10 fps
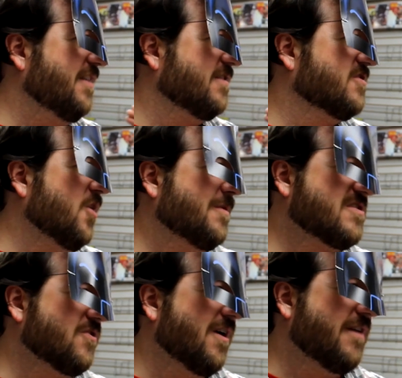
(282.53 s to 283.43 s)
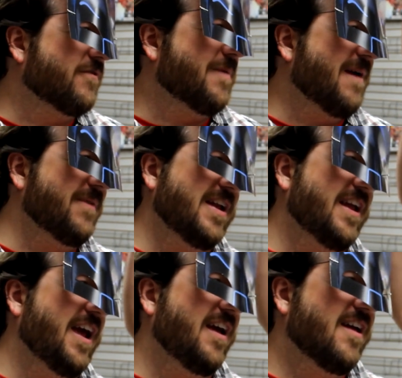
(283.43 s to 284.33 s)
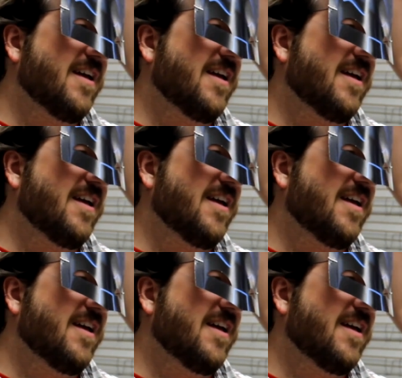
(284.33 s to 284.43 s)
Whoa. There's so much going on for Batman Day.